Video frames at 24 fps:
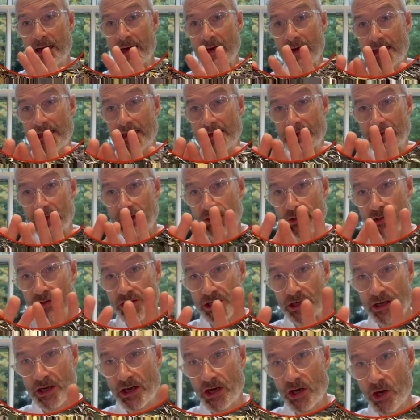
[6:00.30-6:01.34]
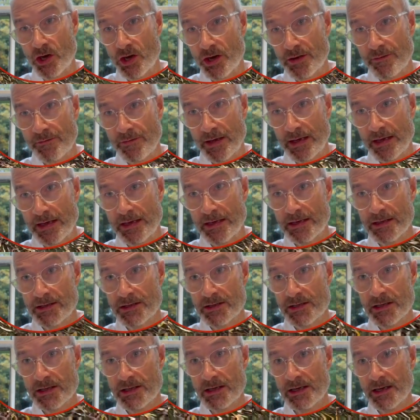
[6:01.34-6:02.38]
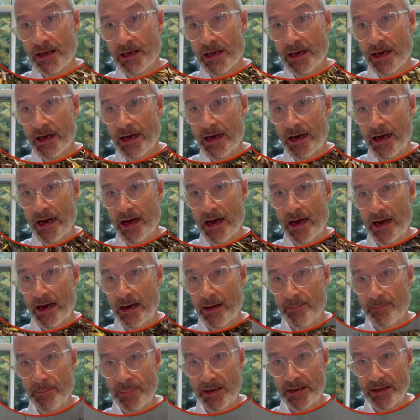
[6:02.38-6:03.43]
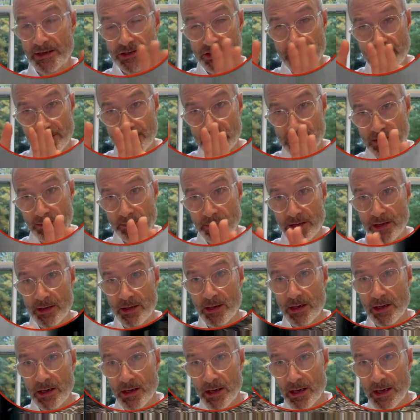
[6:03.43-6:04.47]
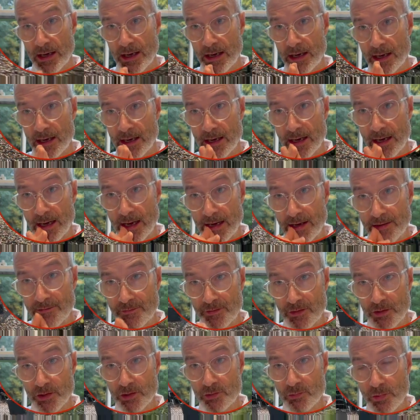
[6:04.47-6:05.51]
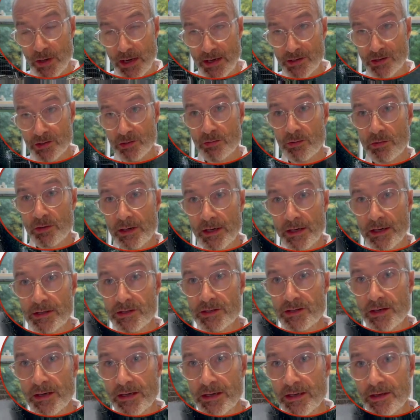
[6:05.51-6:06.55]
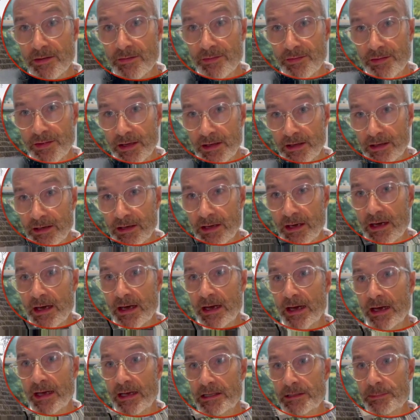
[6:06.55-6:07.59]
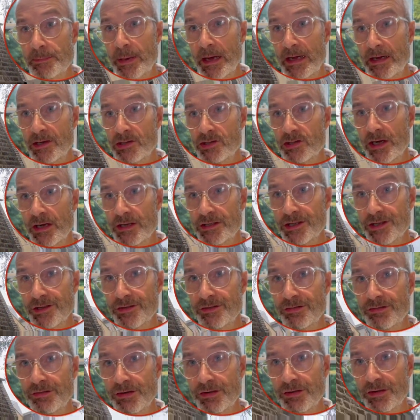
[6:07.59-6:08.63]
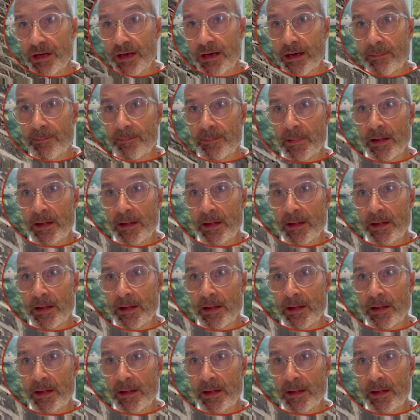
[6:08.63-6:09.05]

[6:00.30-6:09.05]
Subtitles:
is losing a lot of heat, but it seems to be have good render on it, so I don't think it's penetrating through there.